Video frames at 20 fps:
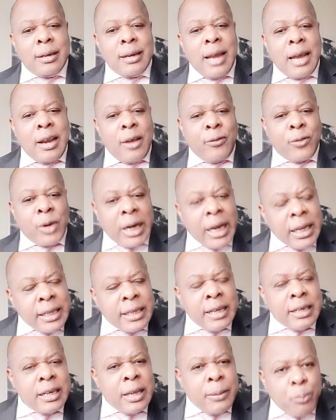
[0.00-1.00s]
that have
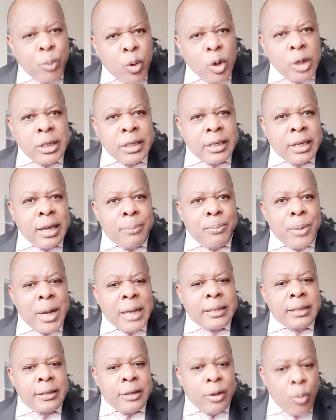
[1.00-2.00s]
created a political
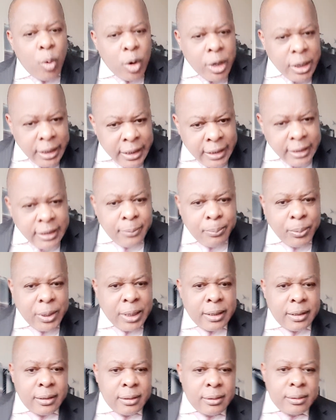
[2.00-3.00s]
party, they want
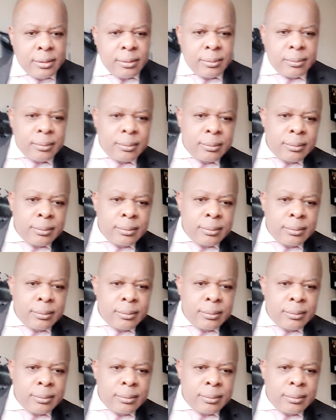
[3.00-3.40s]
independence?